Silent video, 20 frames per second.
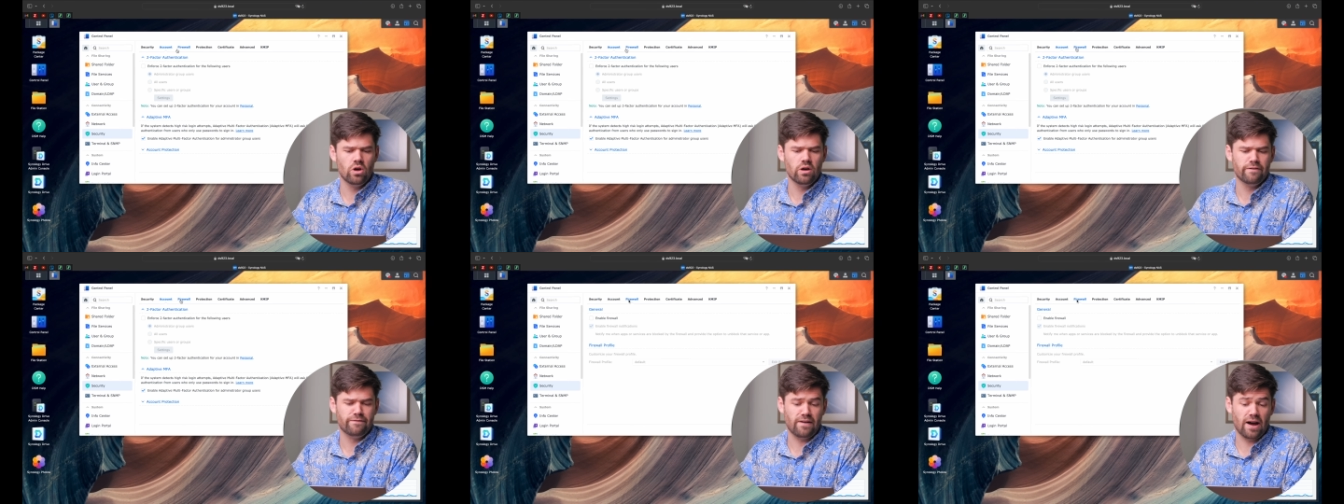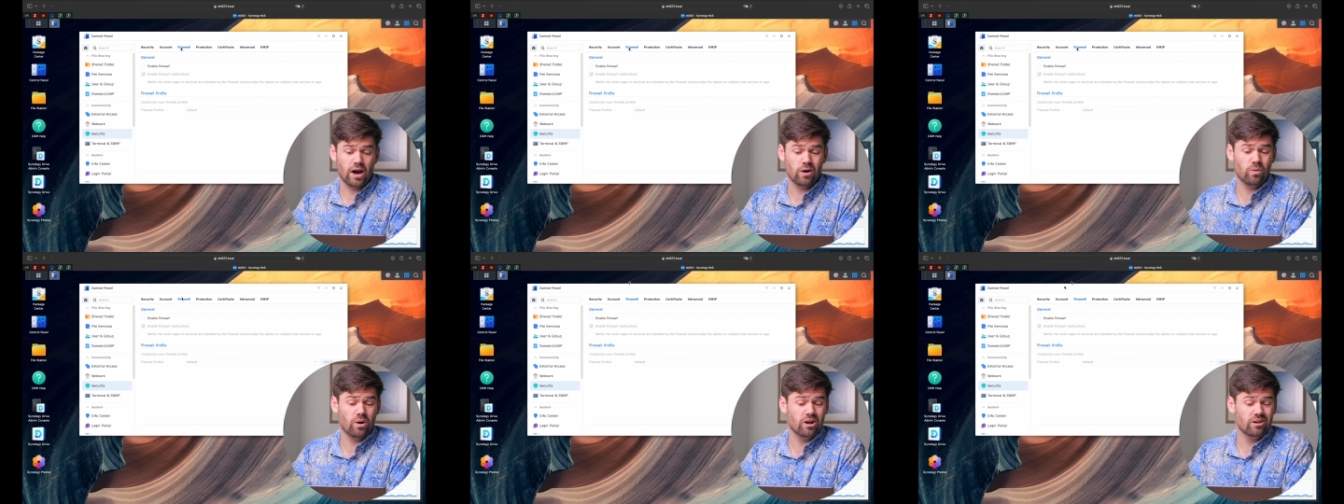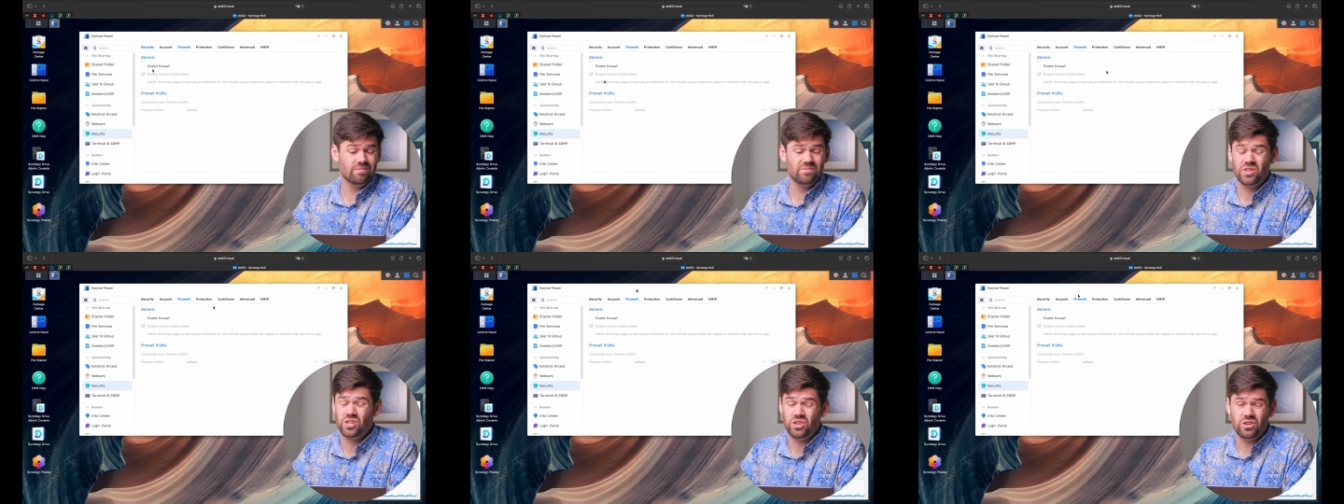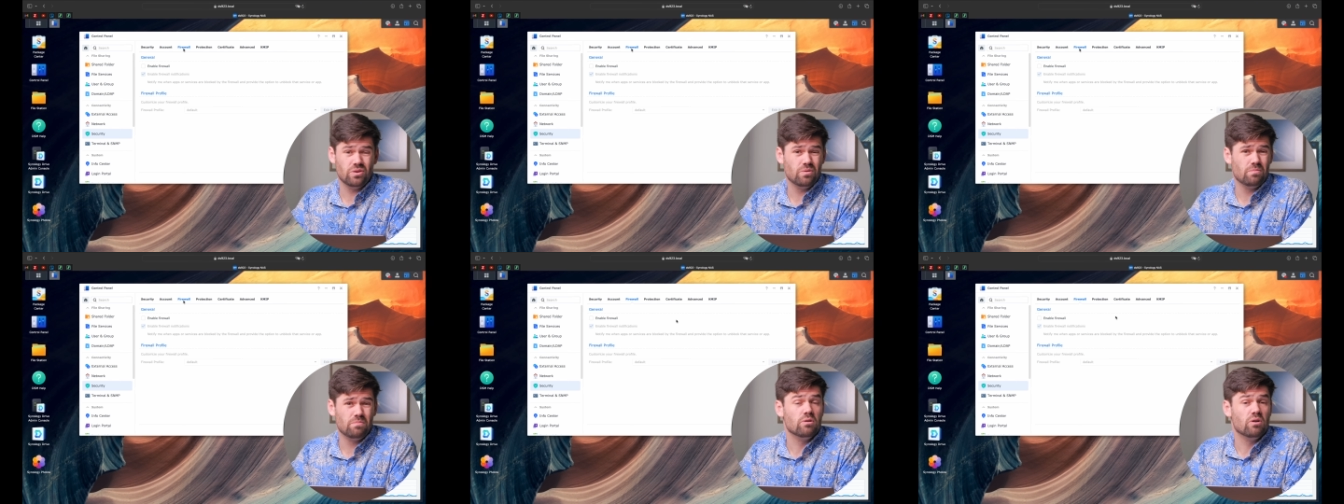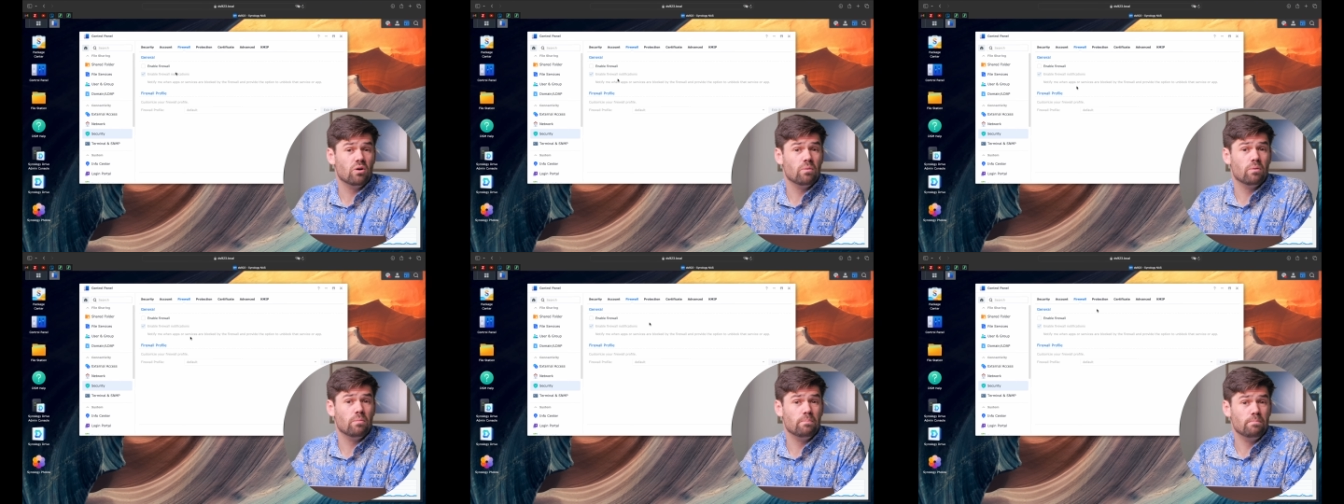Firewall,
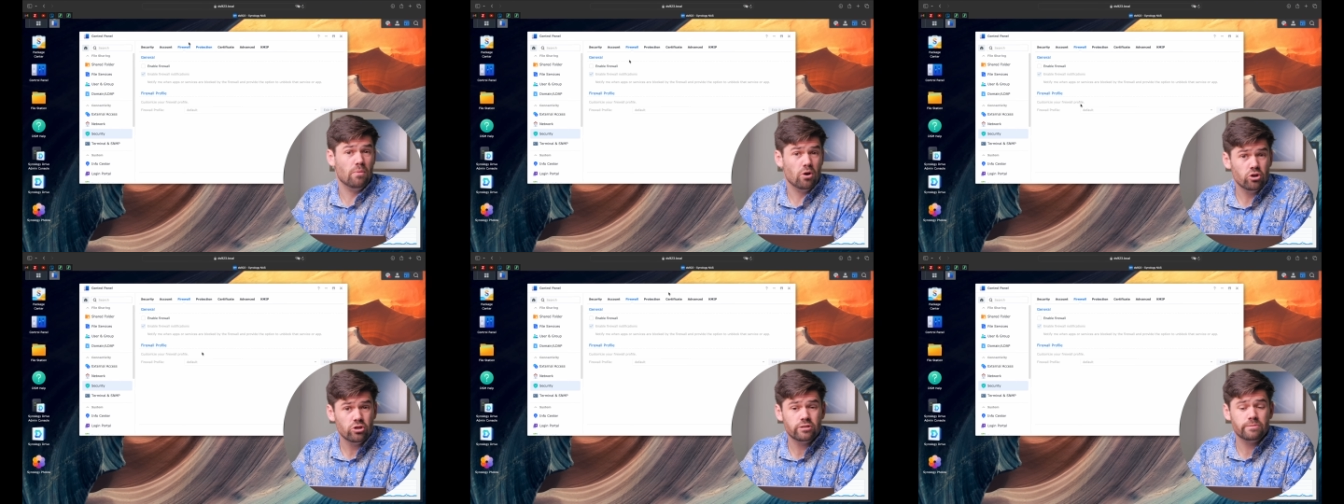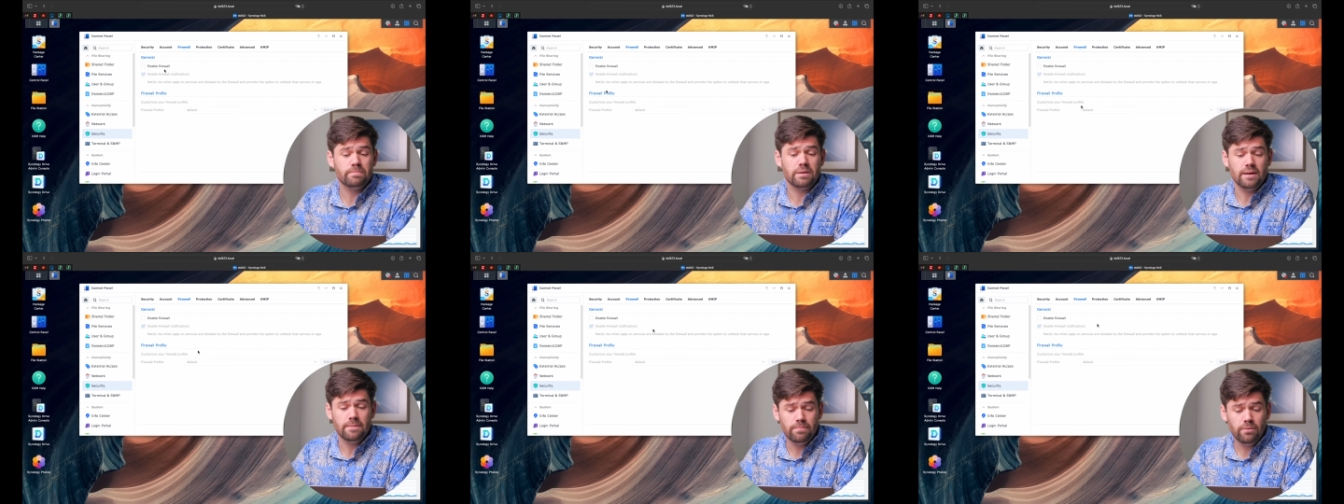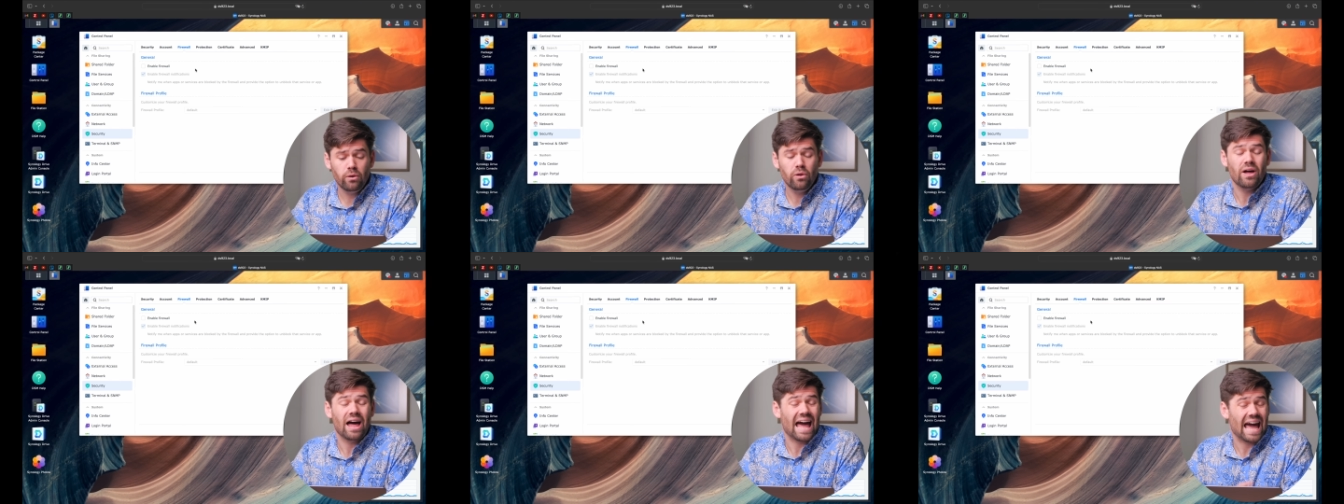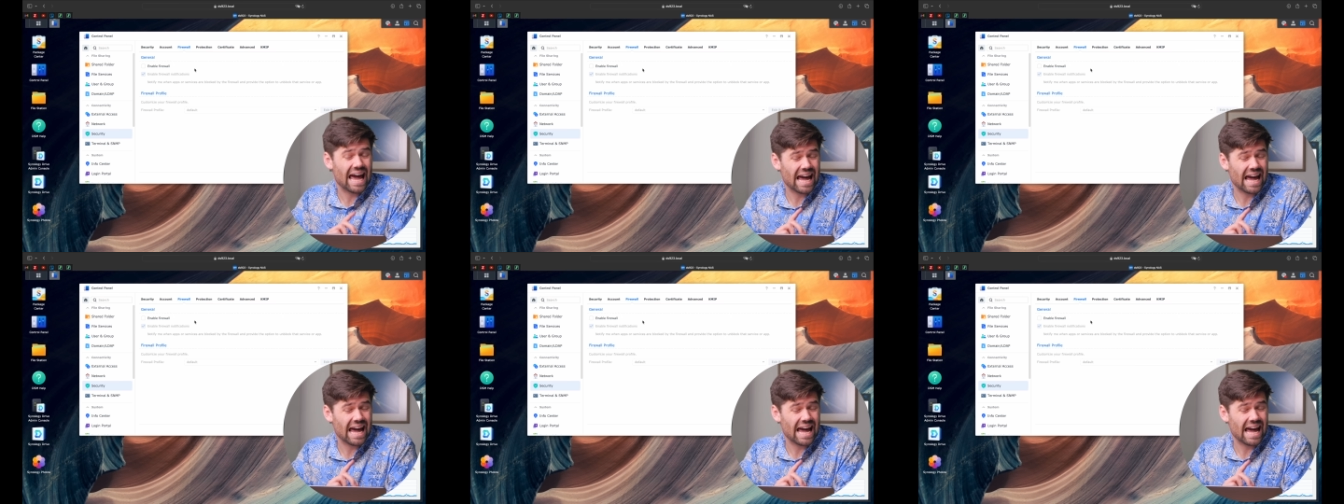most people